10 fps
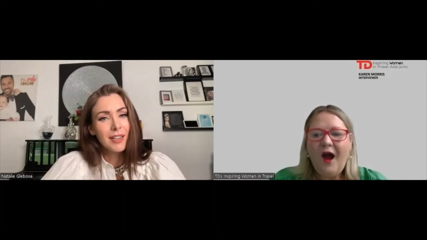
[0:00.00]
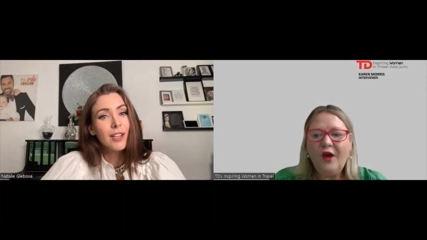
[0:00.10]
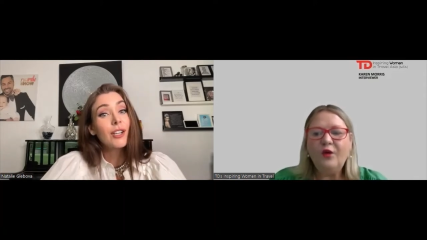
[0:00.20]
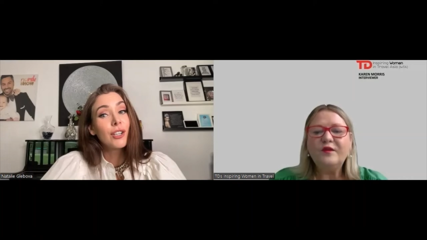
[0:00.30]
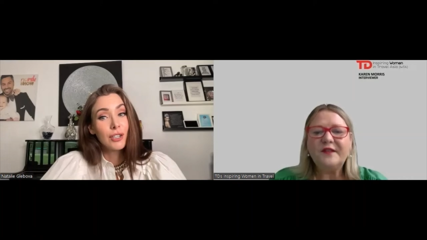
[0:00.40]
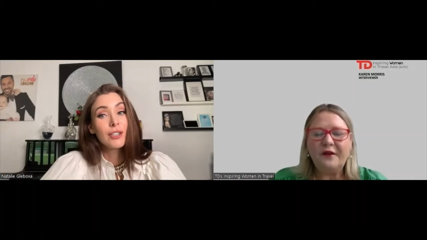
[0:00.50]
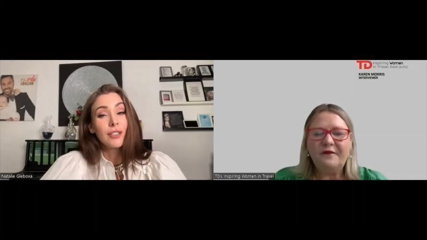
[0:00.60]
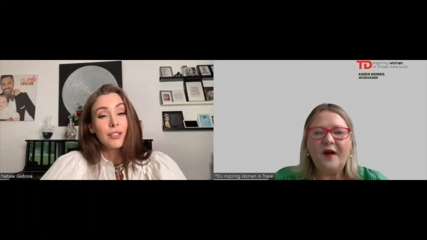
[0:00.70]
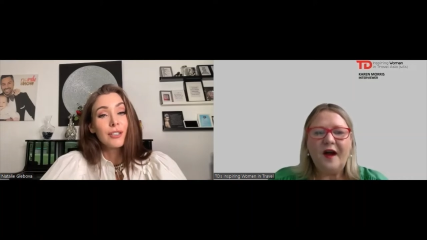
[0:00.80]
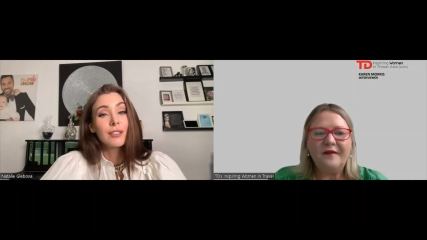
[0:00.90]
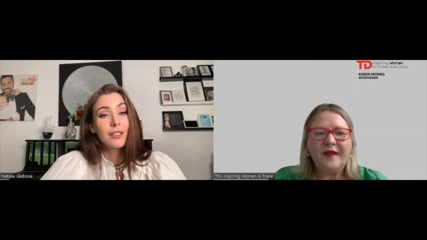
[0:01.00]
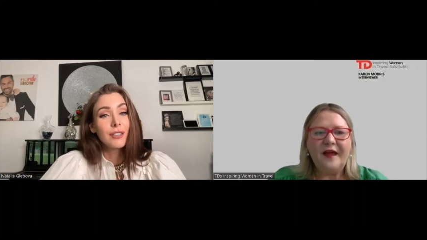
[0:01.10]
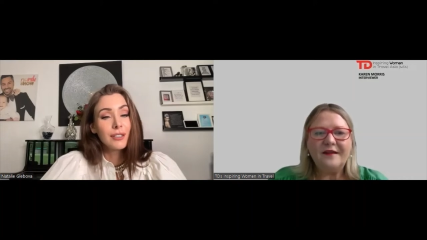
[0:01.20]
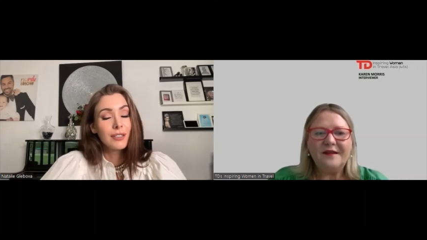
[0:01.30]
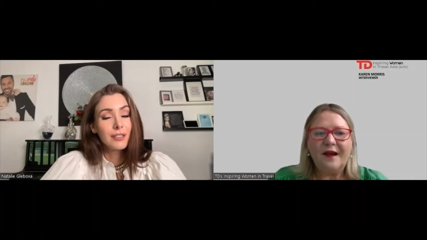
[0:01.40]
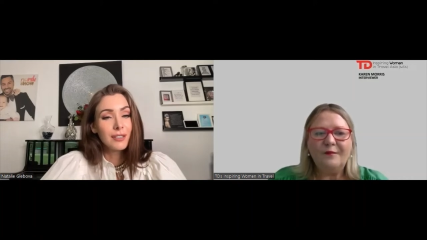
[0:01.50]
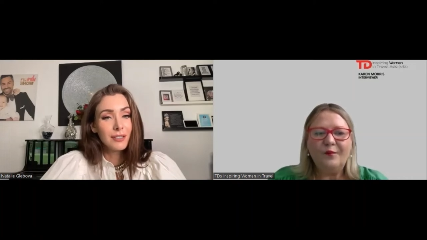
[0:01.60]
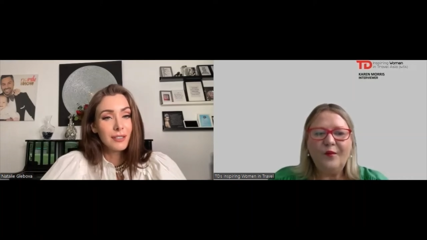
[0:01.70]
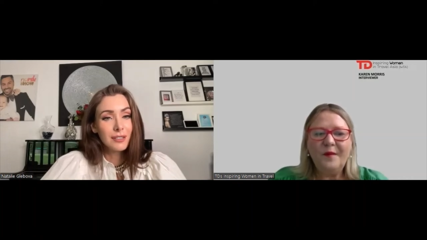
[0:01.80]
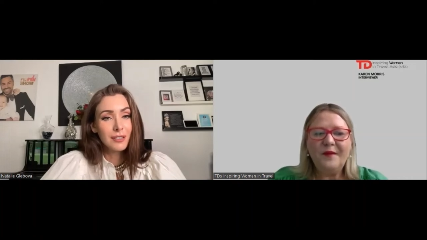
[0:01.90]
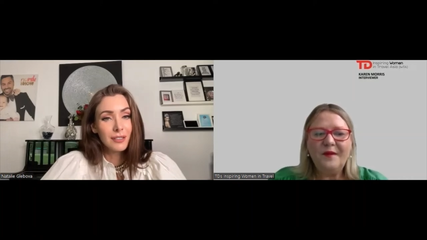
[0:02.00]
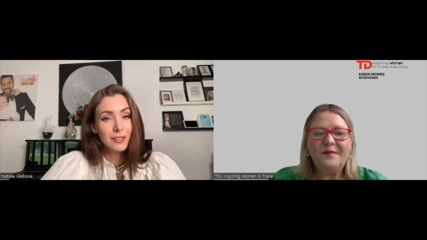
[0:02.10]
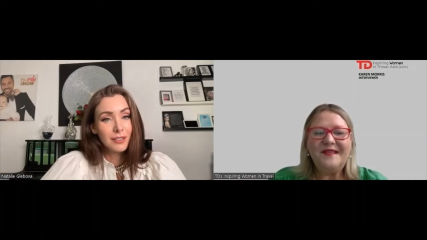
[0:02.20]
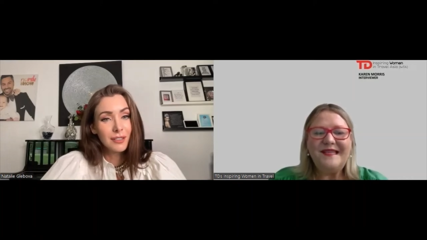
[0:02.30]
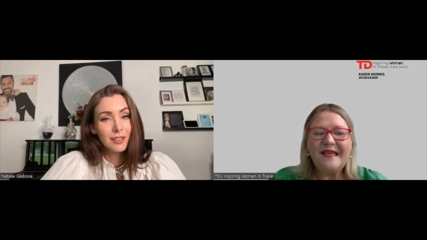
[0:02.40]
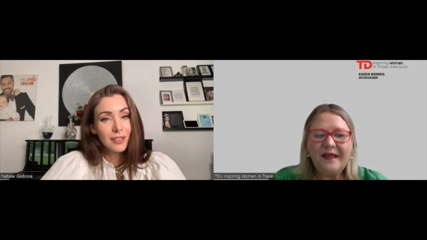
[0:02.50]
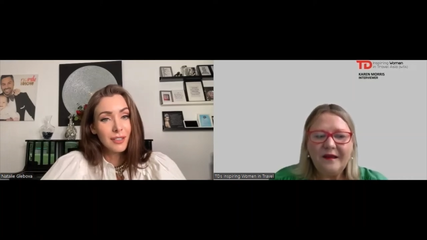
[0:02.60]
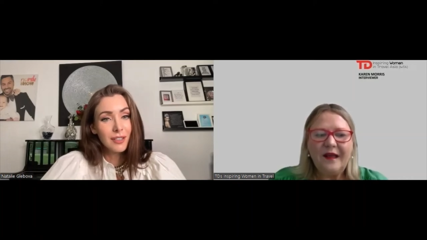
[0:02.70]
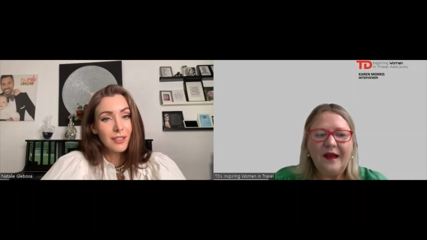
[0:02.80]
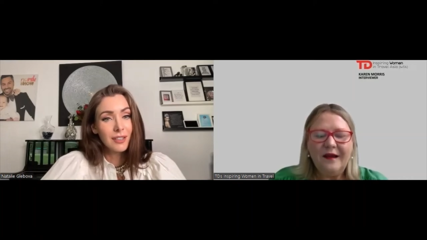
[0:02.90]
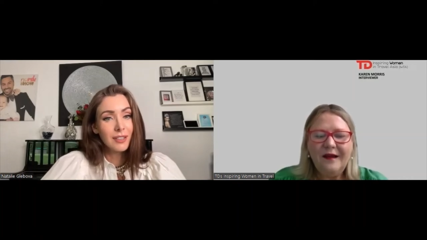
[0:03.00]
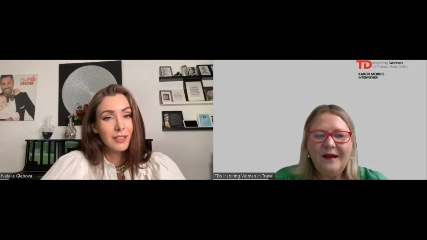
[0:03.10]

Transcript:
Speaker 1: I also find that um, women in particular